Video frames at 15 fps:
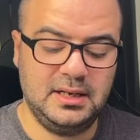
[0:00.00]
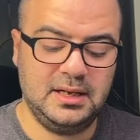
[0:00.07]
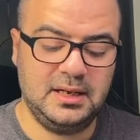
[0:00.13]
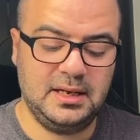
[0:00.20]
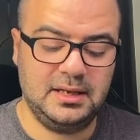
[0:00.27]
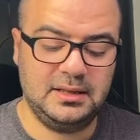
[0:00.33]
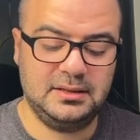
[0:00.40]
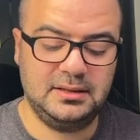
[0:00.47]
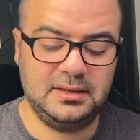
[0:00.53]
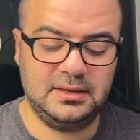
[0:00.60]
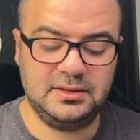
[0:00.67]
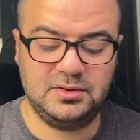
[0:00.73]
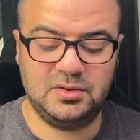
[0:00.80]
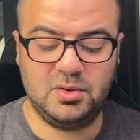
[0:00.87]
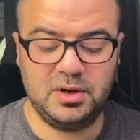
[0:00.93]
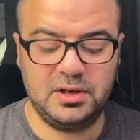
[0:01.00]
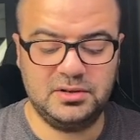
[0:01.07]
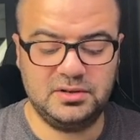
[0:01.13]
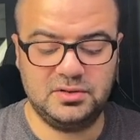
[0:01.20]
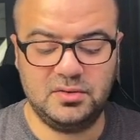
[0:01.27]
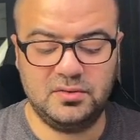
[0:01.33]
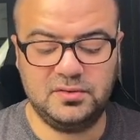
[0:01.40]
and so on and
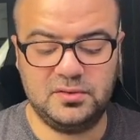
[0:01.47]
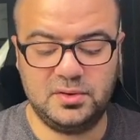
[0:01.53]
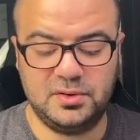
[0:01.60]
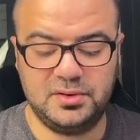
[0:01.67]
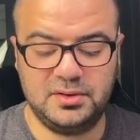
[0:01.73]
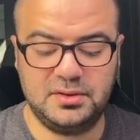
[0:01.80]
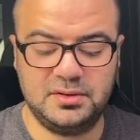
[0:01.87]
so forth.